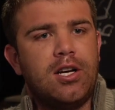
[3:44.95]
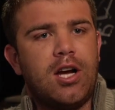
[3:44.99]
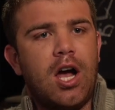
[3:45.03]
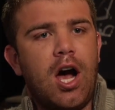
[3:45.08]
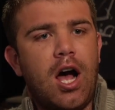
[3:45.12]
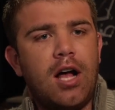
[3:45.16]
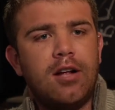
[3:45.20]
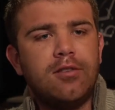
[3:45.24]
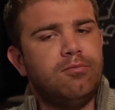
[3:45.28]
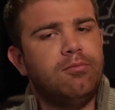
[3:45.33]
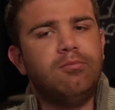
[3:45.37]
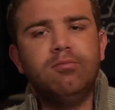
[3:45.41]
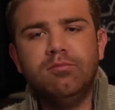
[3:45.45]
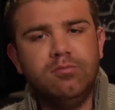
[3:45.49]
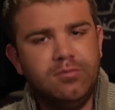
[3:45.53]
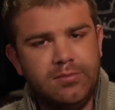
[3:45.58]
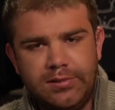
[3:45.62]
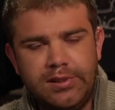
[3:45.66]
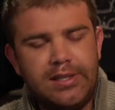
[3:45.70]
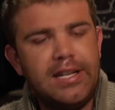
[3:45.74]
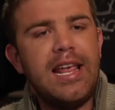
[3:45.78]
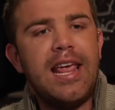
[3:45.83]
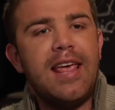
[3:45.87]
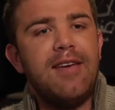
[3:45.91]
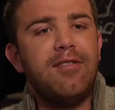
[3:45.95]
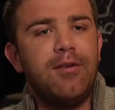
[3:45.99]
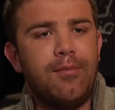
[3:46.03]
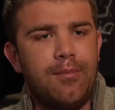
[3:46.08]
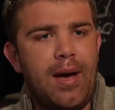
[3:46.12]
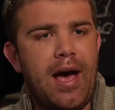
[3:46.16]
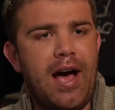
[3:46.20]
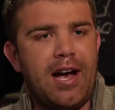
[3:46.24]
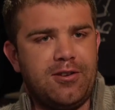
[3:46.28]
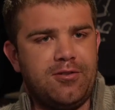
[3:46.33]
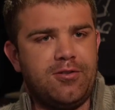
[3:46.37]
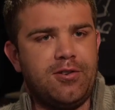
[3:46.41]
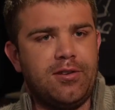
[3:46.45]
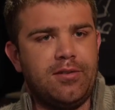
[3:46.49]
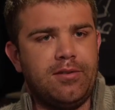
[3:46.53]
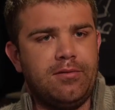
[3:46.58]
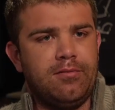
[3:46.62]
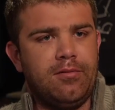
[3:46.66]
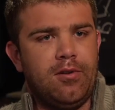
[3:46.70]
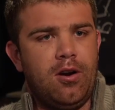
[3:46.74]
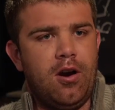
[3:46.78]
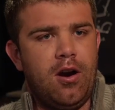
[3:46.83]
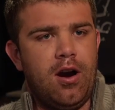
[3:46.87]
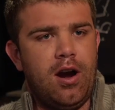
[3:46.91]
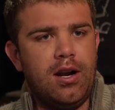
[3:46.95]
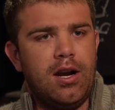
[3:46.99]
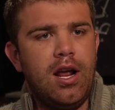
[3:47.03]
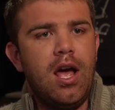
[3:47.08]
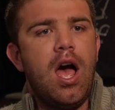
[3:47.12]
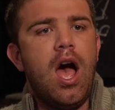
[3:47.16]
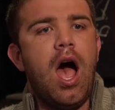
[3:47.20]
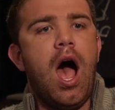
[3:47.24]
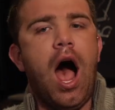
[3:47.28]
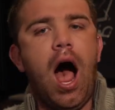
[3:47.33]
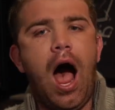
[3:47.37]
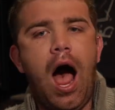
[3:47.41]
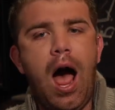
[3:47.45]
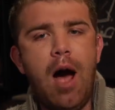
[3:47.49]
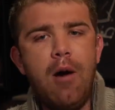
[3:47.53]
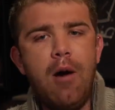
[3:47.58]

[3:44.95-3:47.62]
Co- even action. All right. Action?